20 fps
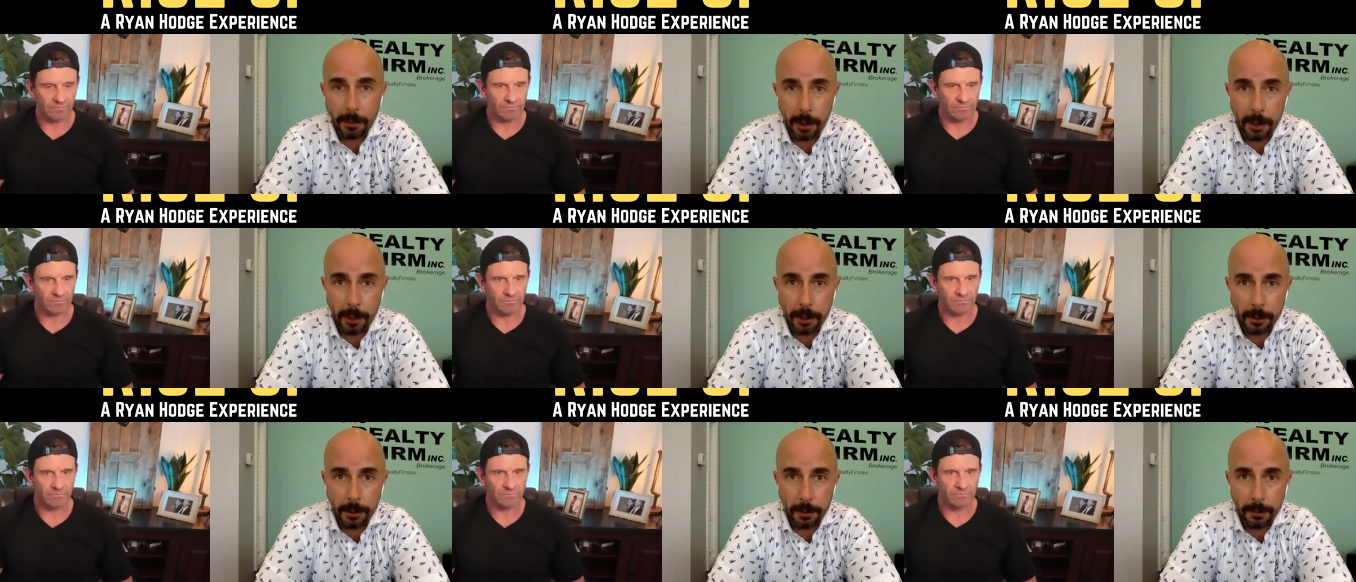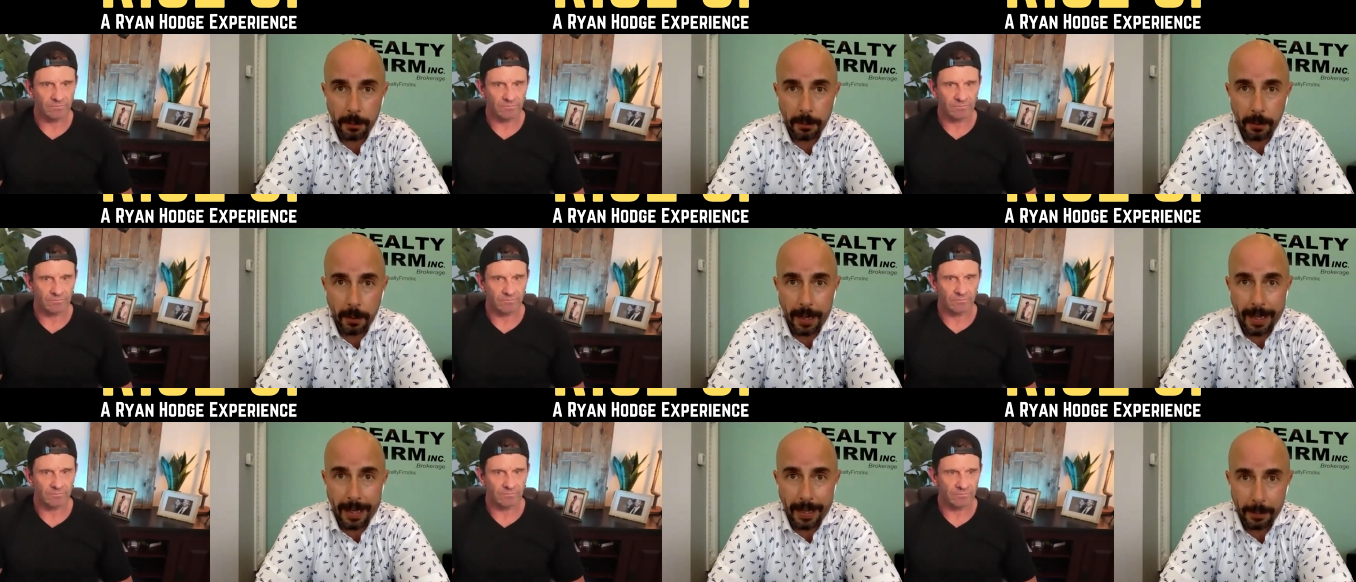Speaker 1: changer
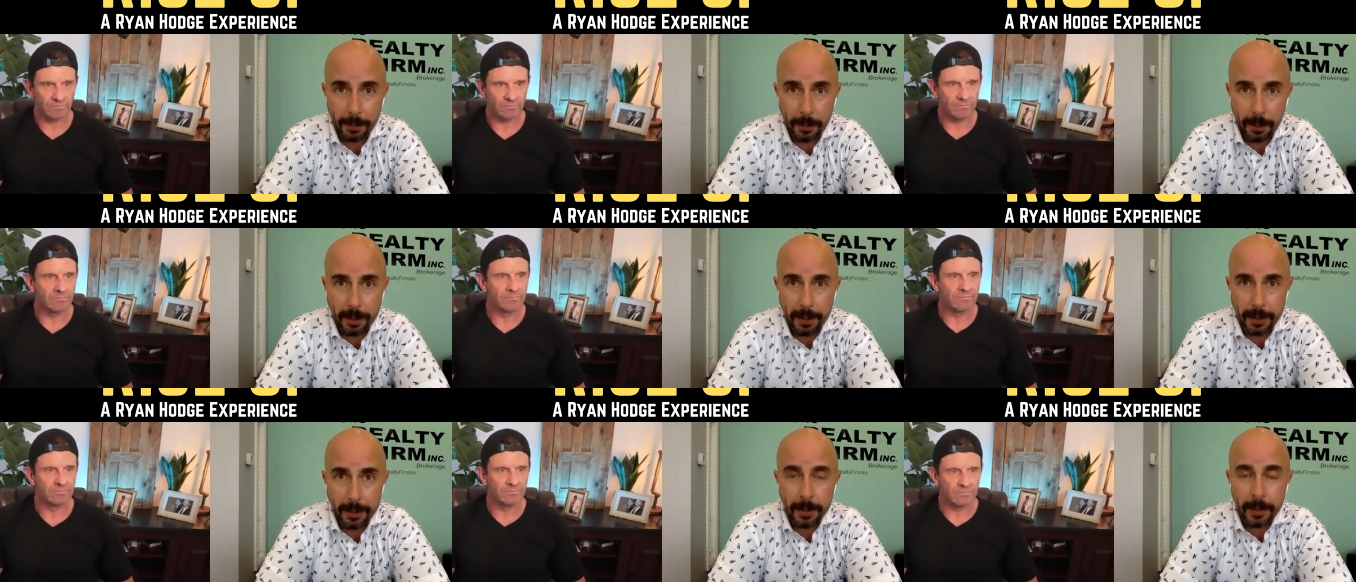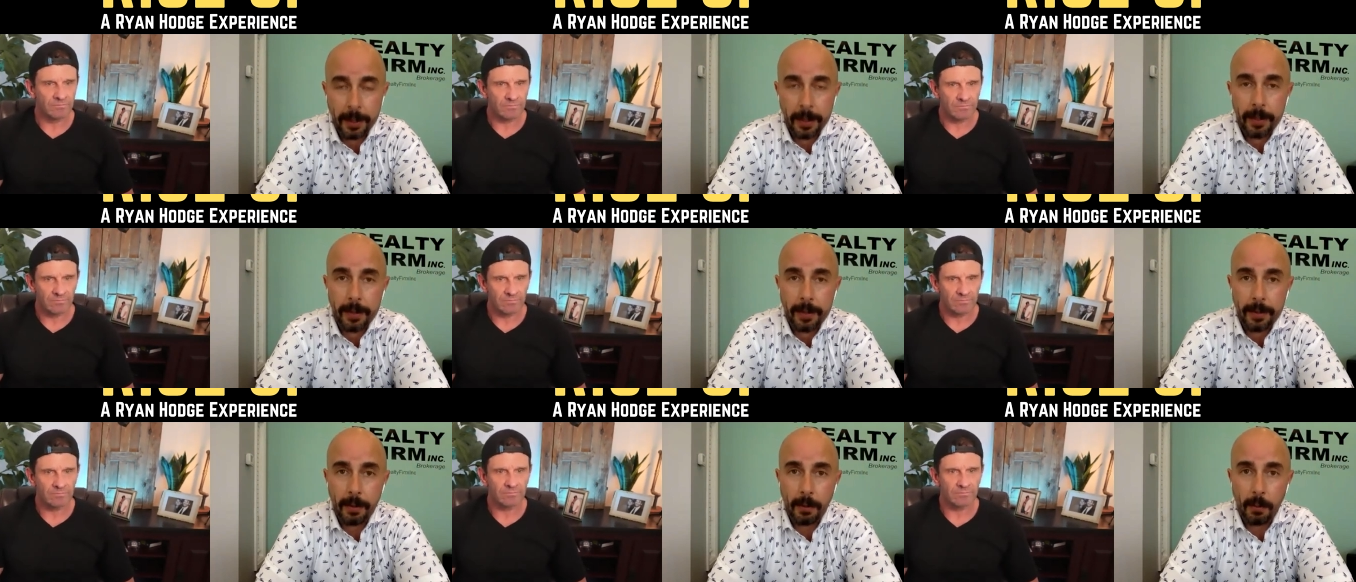for anybody
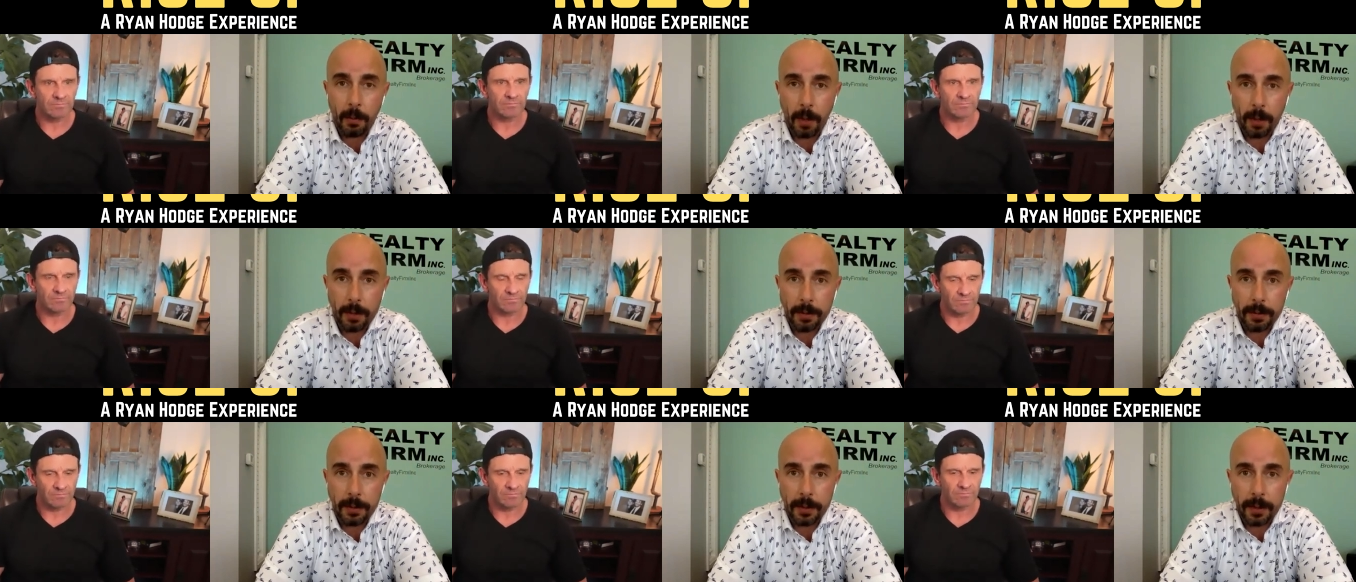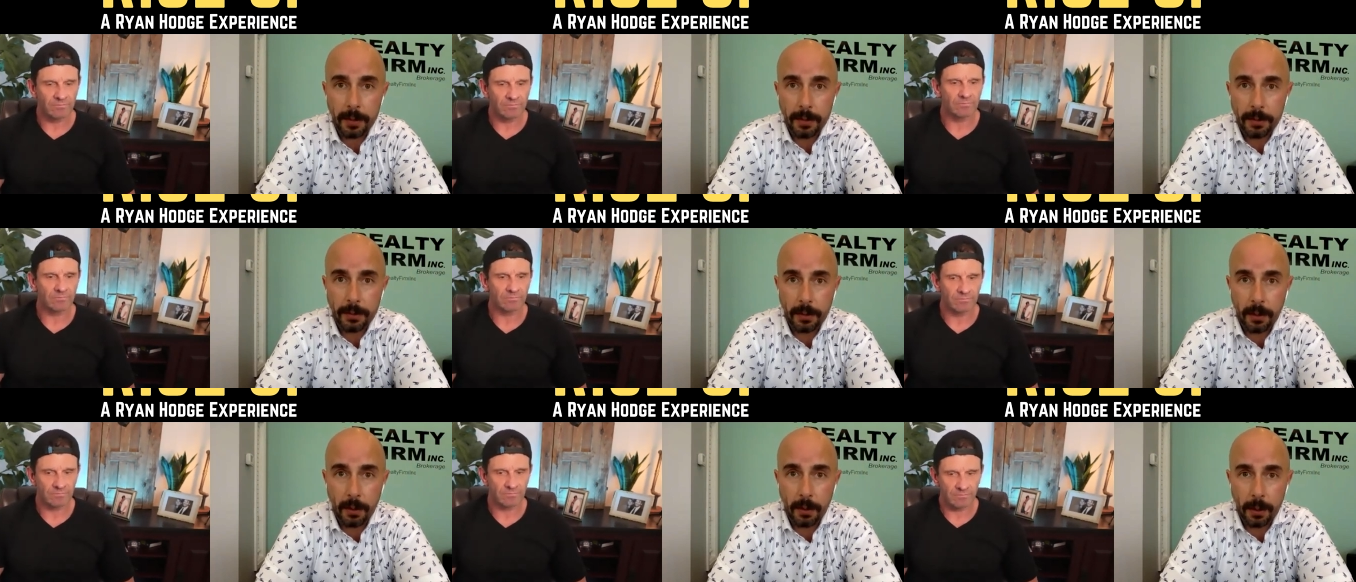that wants to get
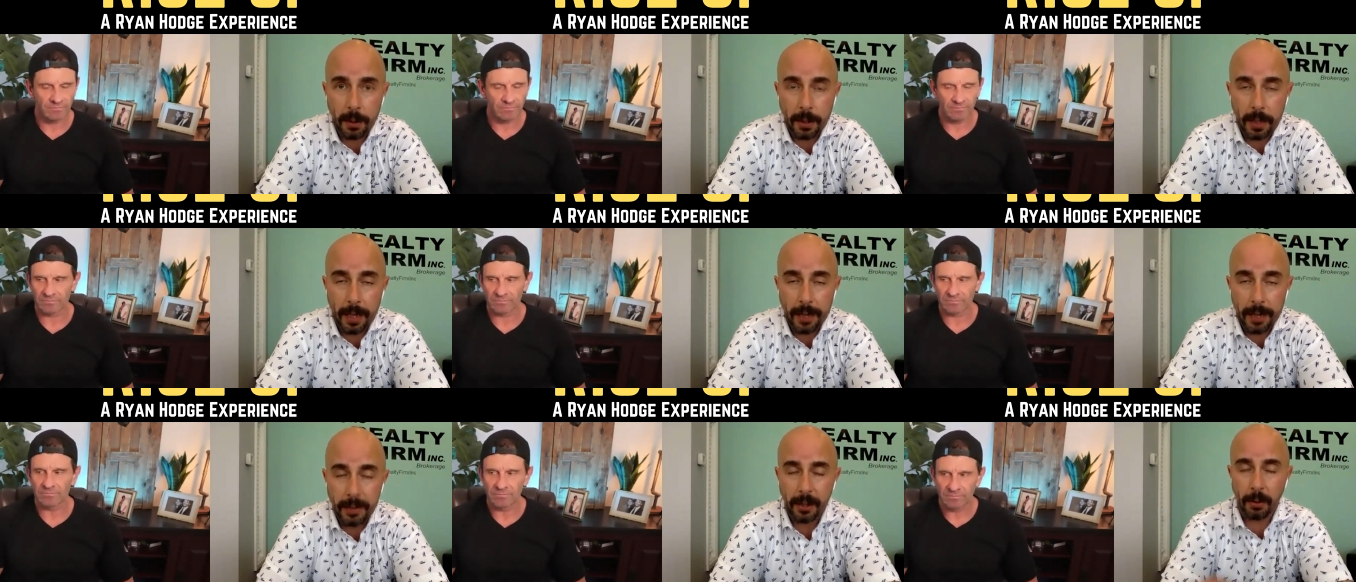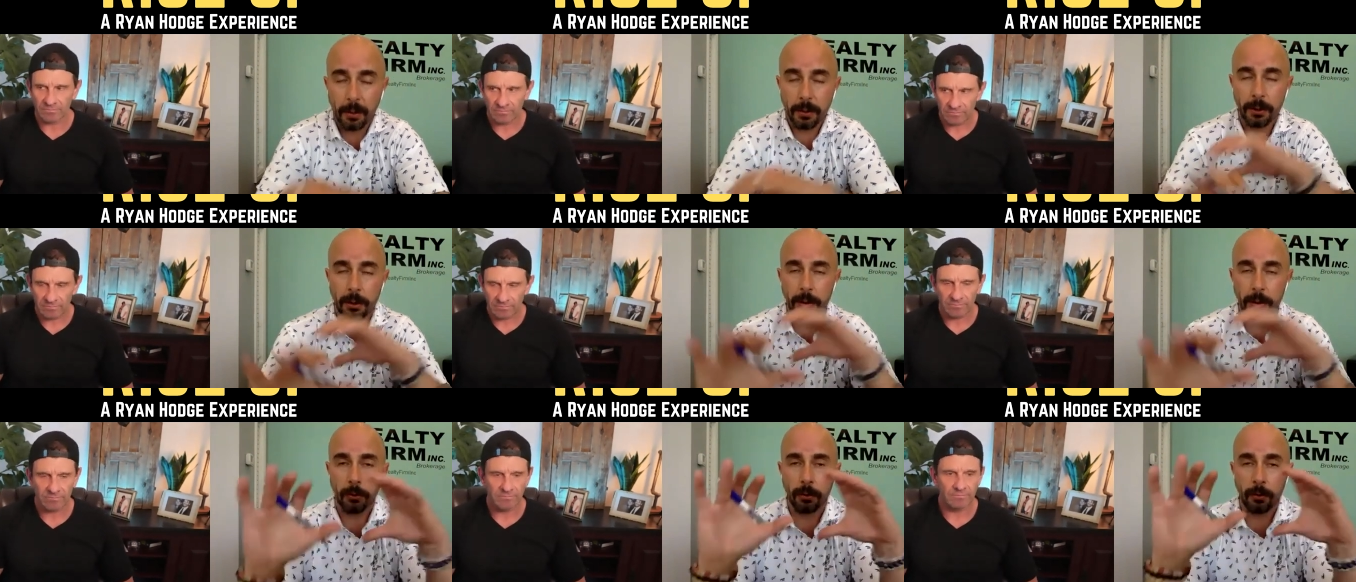started. And there
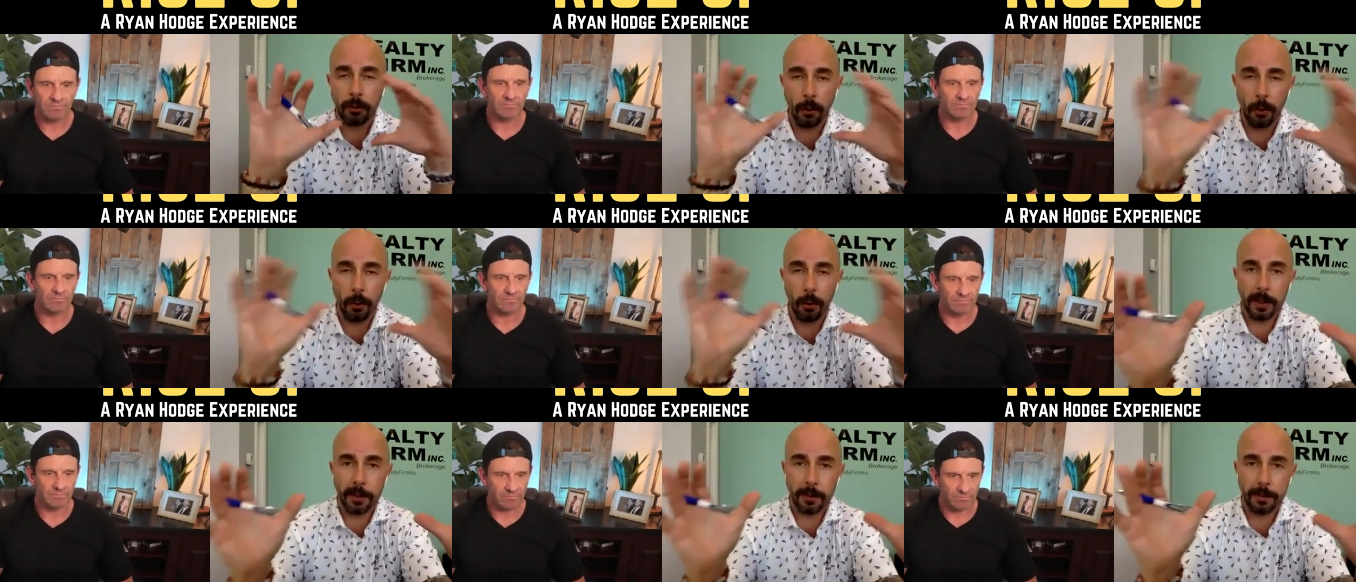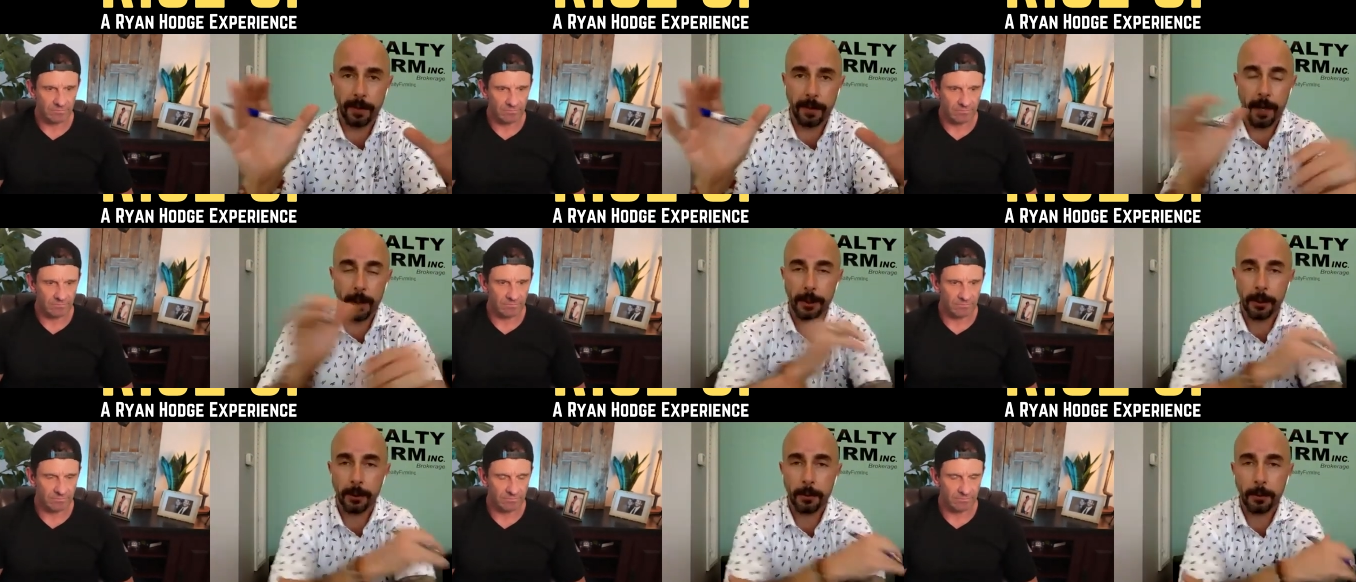is just so much
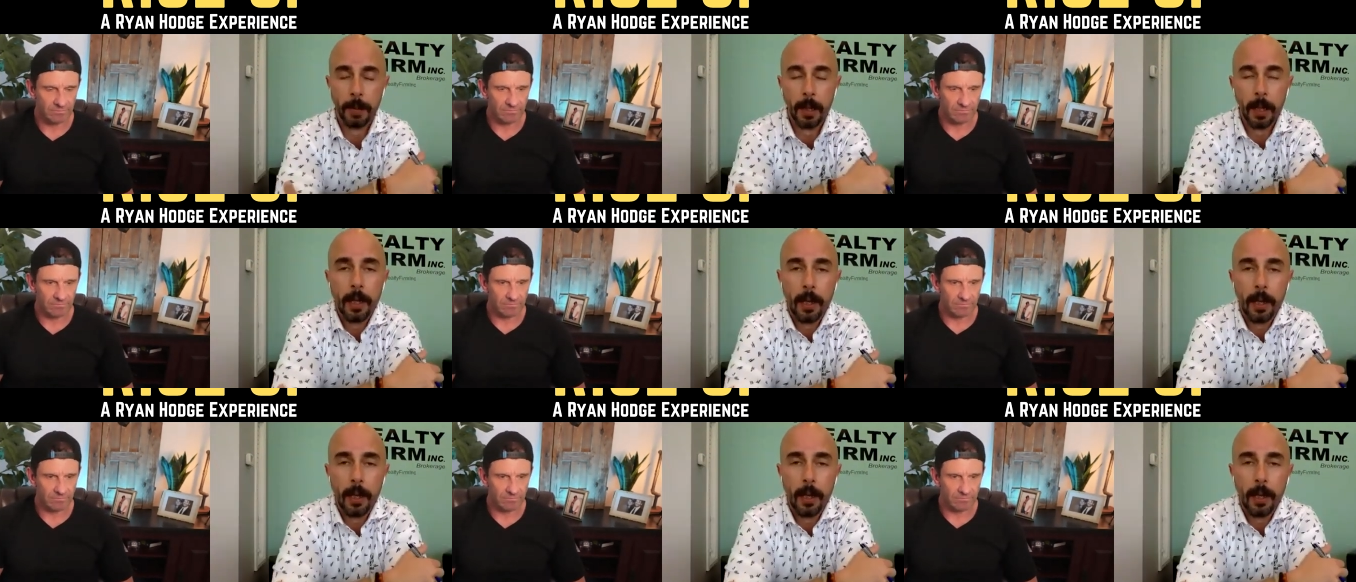value.